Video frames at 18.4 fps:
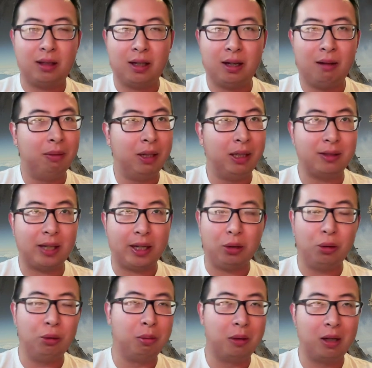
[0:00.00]
companies
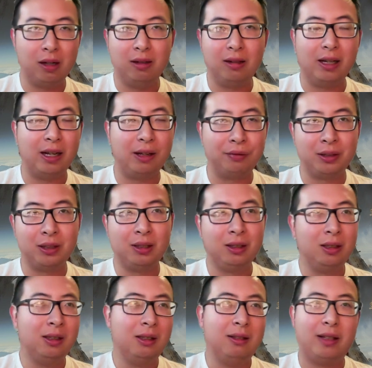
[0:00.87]
like Uber and Lyft,
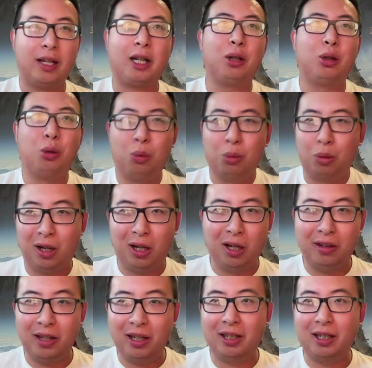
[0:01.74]
like, what
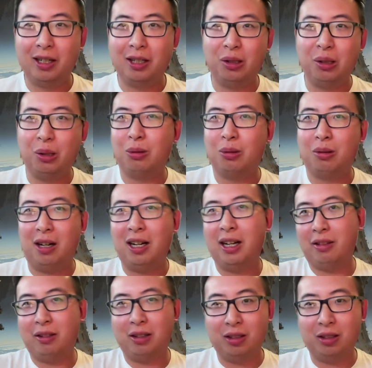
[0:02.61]
are they going to do, right?